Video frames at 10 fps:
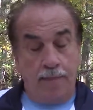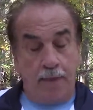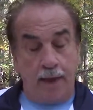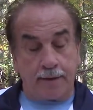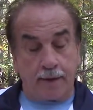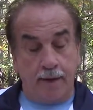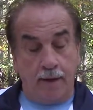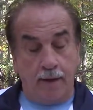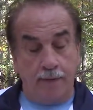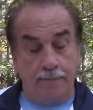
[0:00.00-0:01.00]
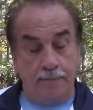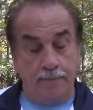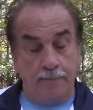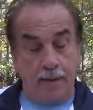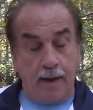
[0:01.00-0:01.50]
that, uh,
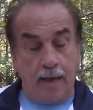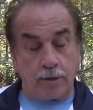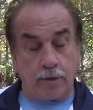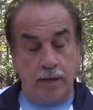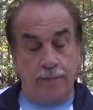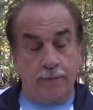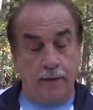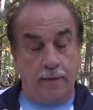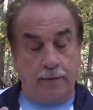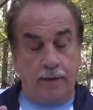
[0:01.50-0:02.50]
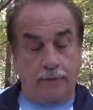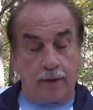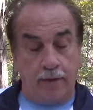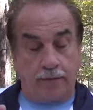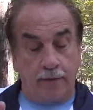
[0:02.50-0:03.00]
and actually it, it, it
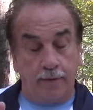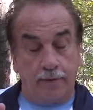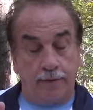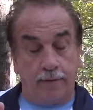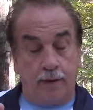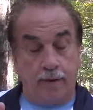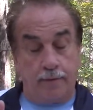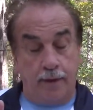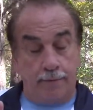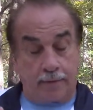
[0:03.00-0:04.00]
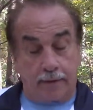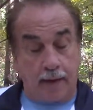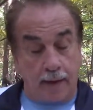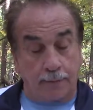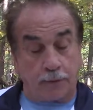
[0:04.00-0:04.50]
says, uh, if they
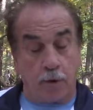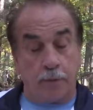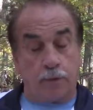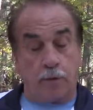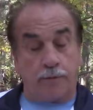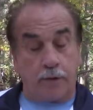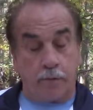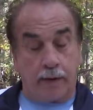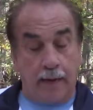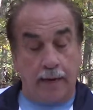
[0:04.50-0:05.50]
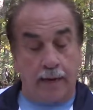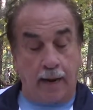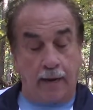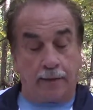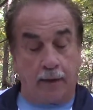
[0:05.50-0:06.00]
take up serpents or if they drink any
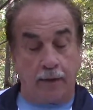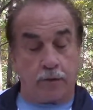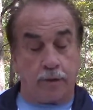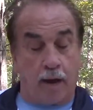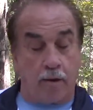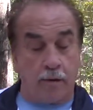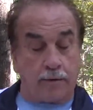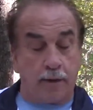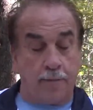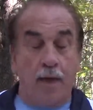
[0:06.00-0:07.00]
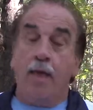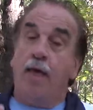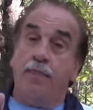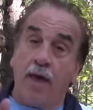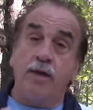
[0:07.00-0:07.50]
deadly thing, it shall not hurt them
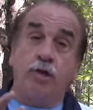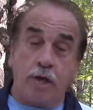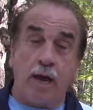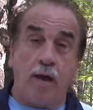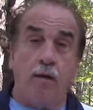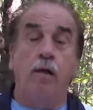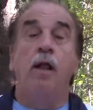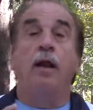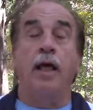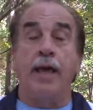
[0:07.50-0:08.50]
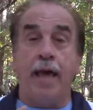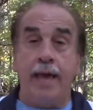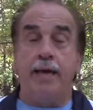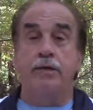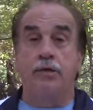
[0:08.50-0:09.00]
they shall lay
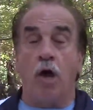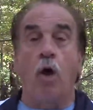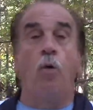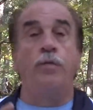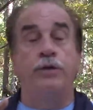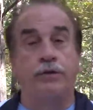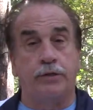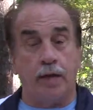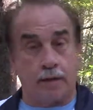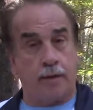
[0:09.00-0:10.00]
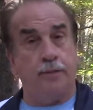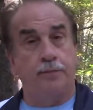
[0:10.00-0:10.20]
hands on the sick